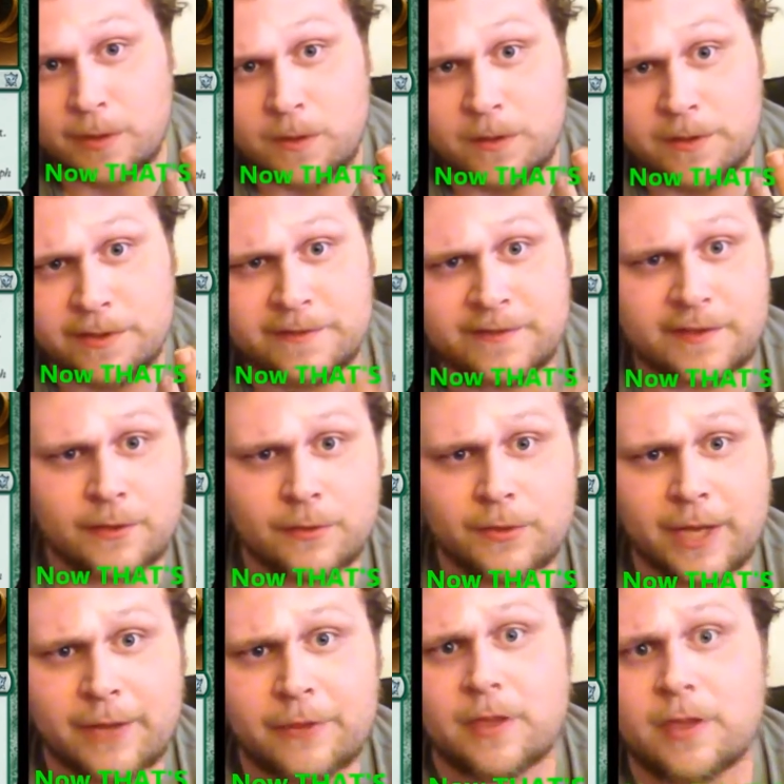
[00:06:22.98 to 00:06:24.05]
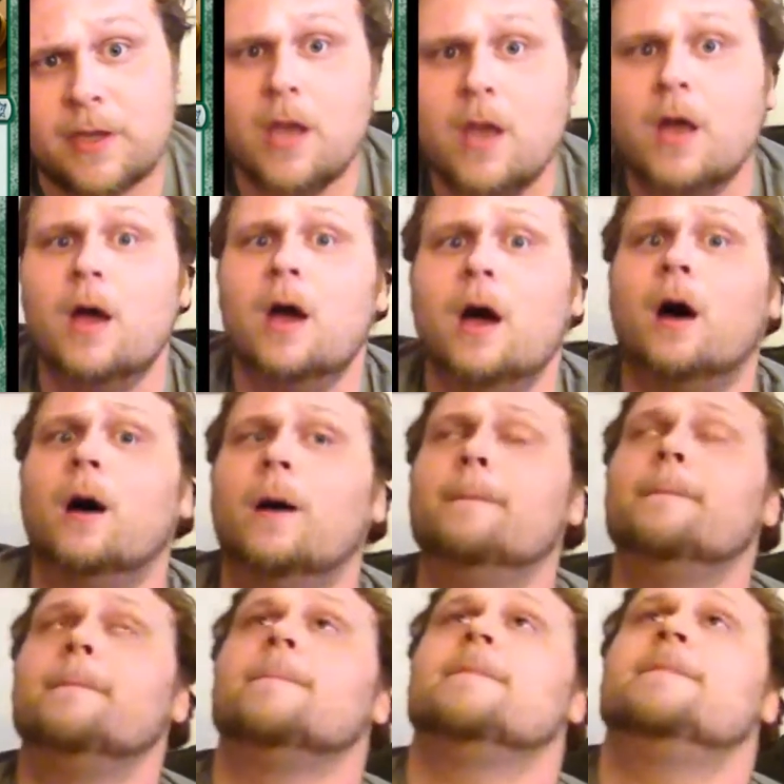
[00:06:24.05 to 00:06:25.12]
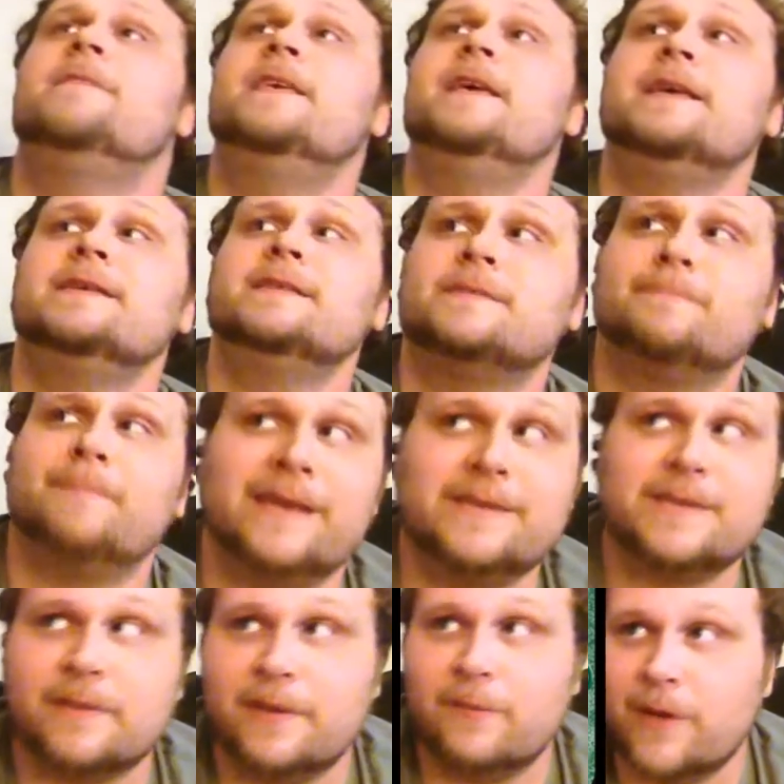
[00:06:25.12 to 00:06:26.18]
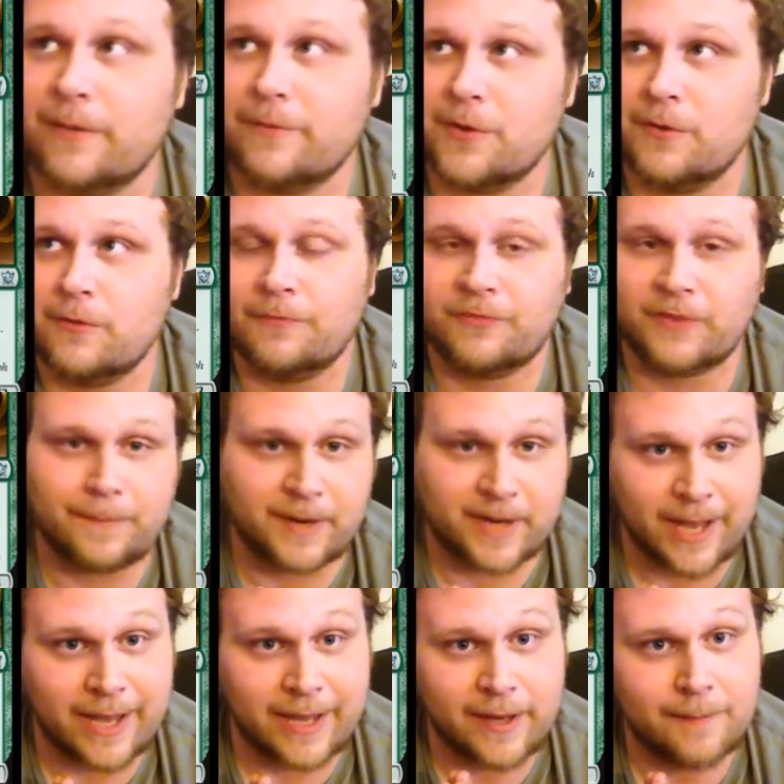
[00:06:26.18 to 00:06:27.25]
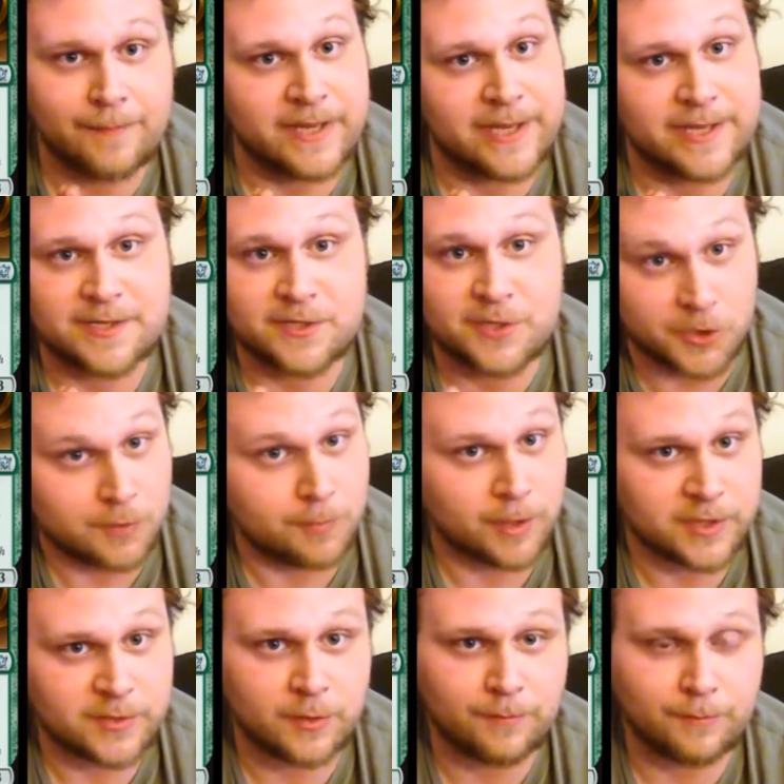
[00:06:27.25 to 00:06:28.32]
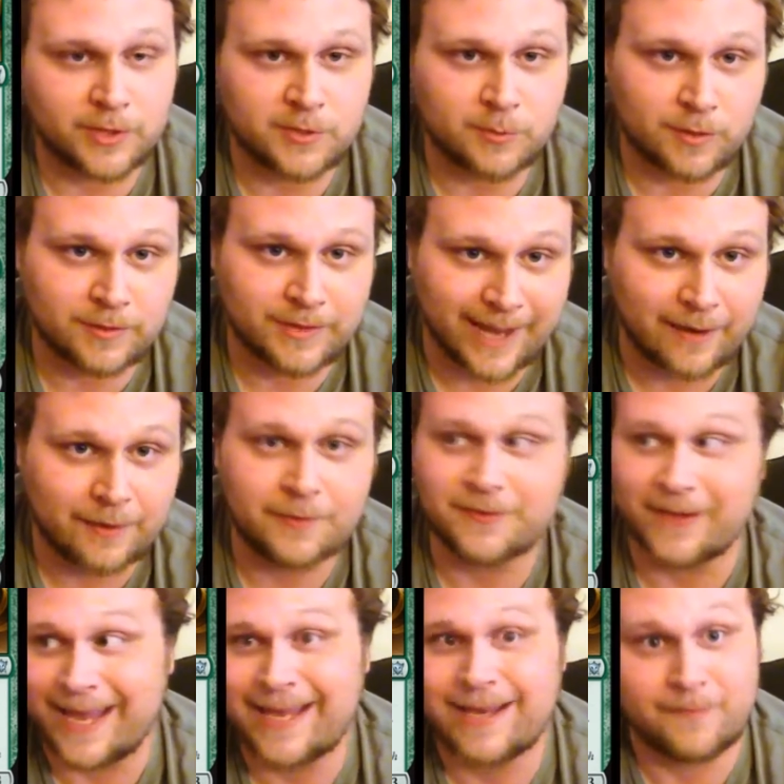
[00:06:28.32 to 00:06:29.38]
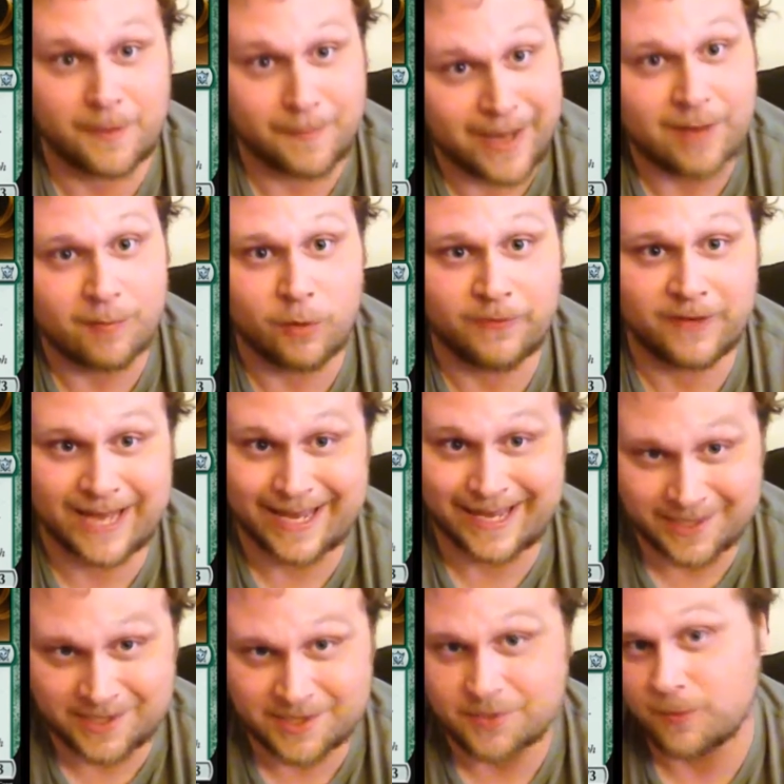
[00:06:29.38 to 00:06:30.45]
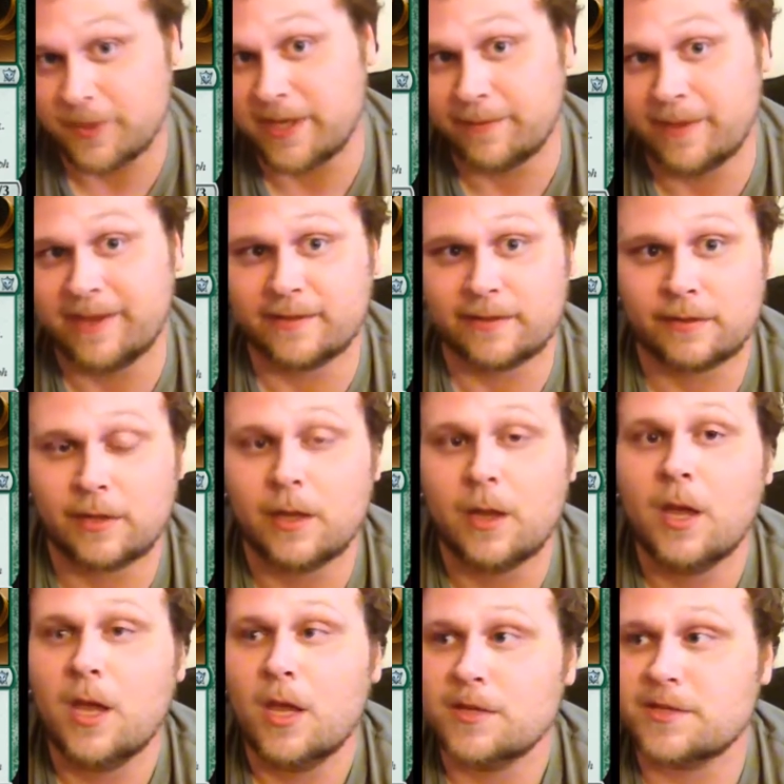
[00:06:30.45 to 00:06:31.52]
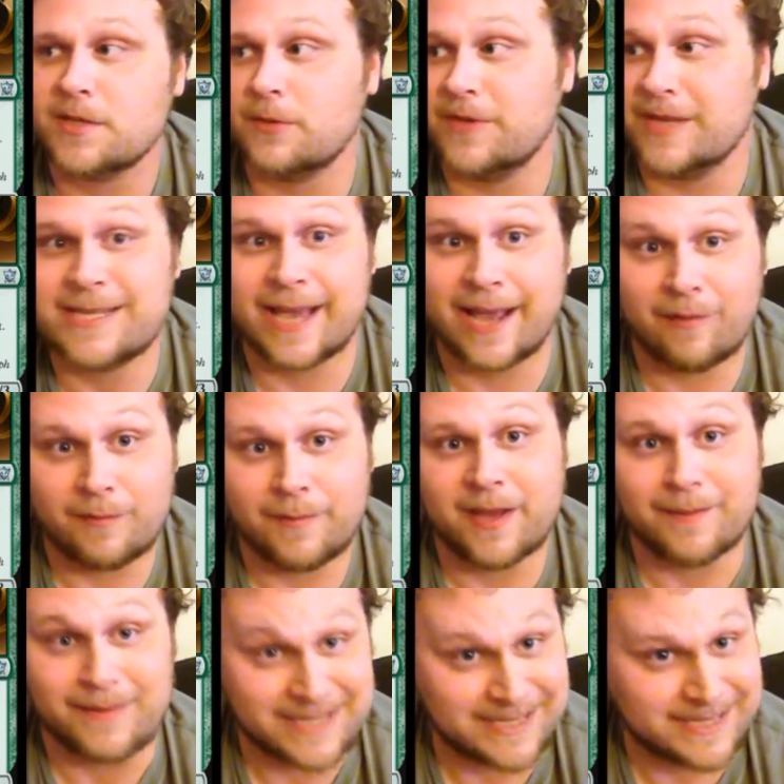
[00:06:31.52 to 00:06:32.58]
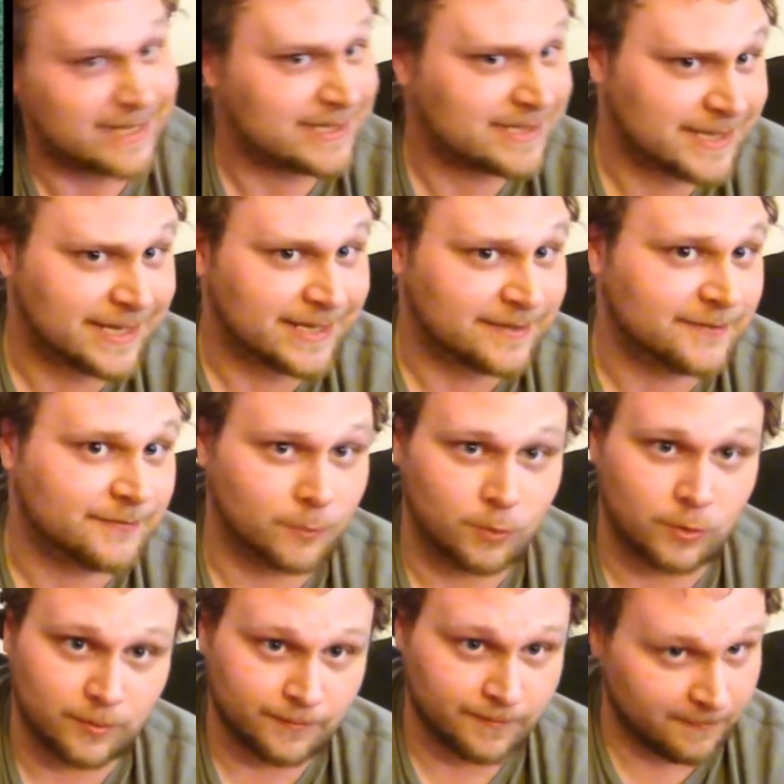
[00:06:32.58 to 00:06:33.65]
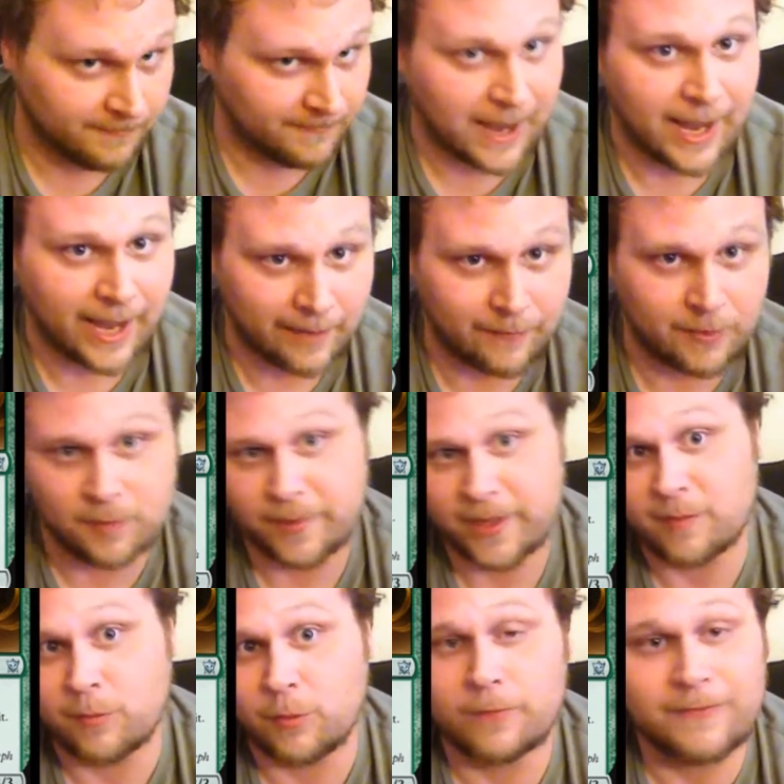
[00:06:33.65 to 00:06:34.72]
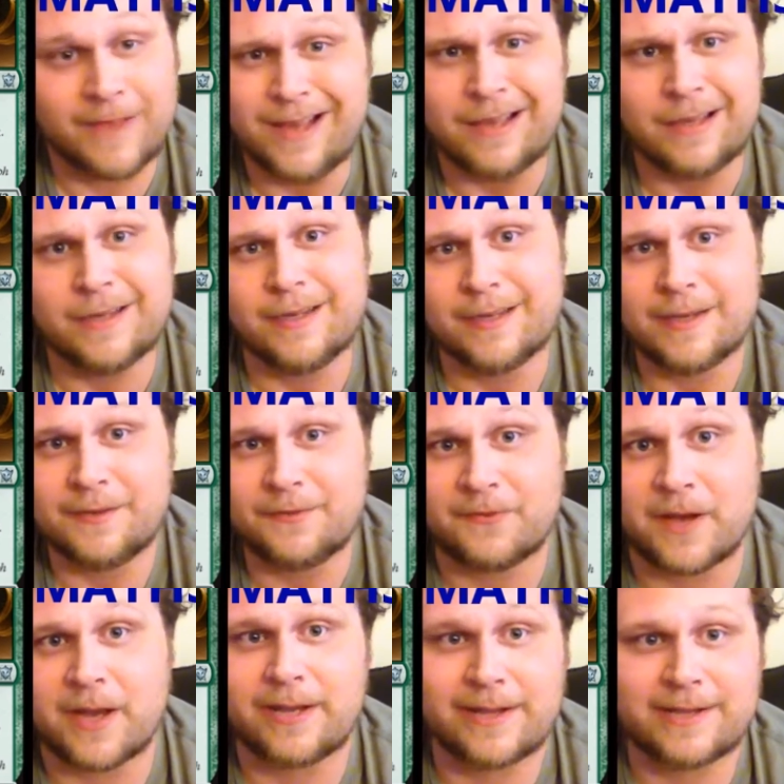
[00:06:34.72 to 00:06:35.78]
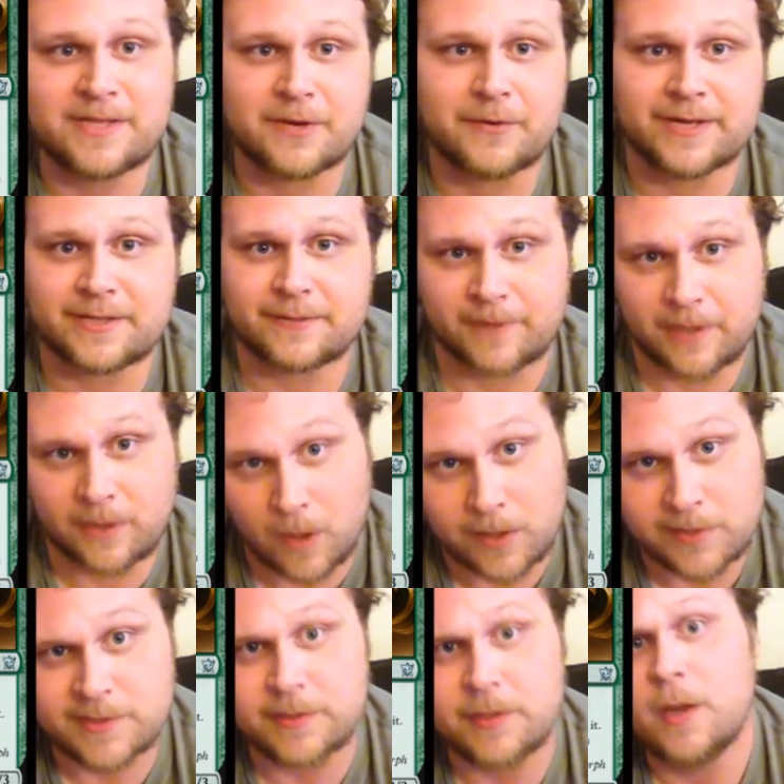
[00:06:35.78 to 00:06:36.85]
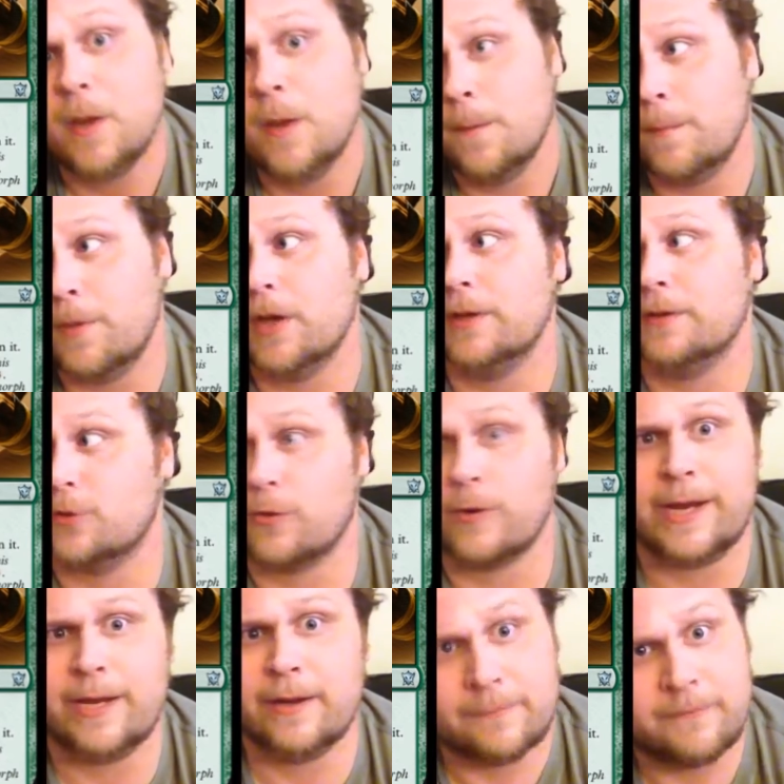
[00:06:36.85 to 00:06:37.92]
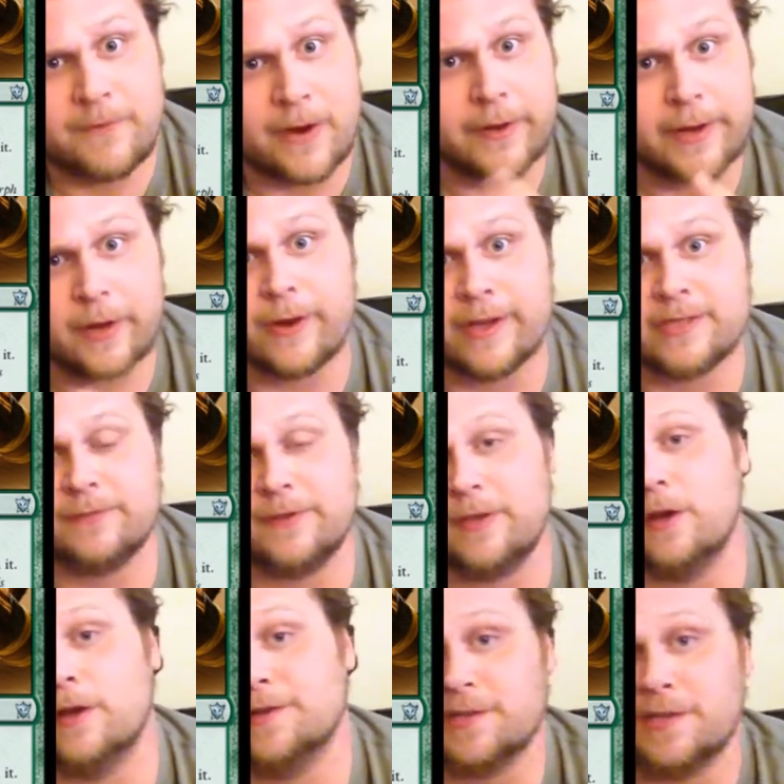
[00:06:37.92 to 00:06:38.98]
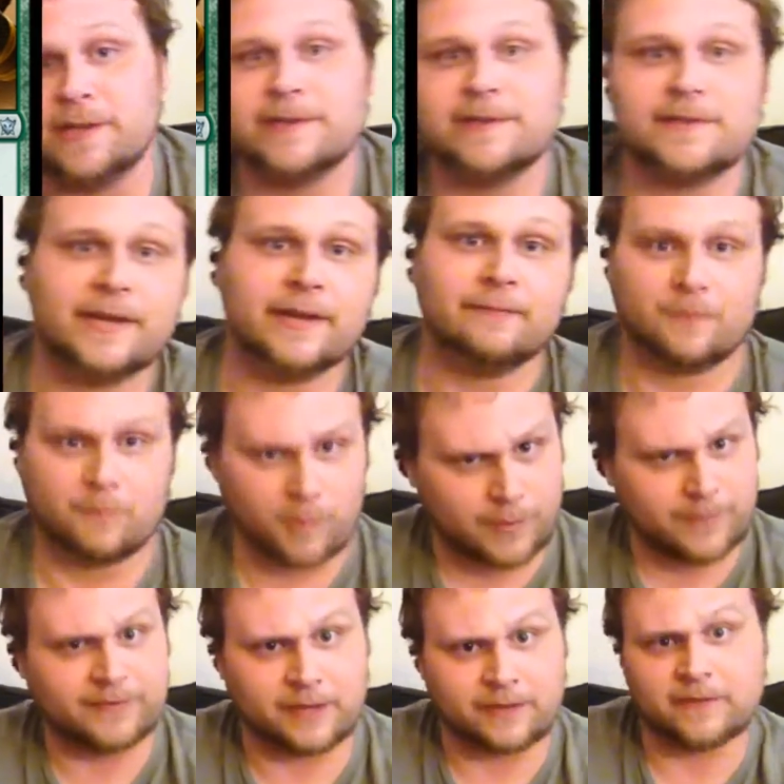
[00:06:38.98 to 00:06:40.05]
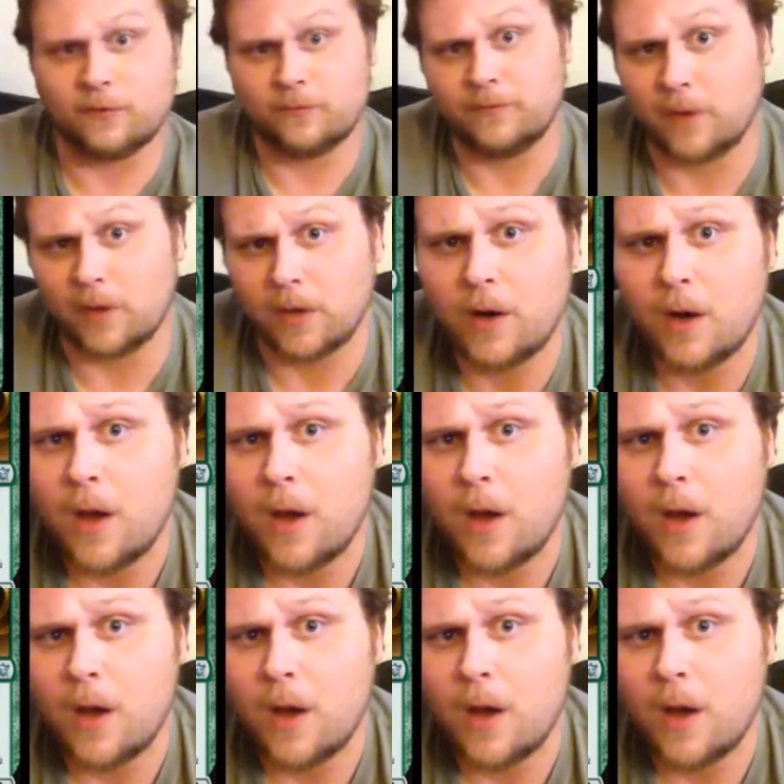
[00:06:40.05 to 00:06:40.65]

really good in sealed, I think. This, basically, whenever you flip a guy up, he gets 2+1+1 counters, and if you Megamorph a guy, he gets 3, basically. So this guy would become a 6-6 for 5 on the Megamorph. That's fine, that's aggressively costed, but green, very aggressively costed in this set, from what we've seen so far.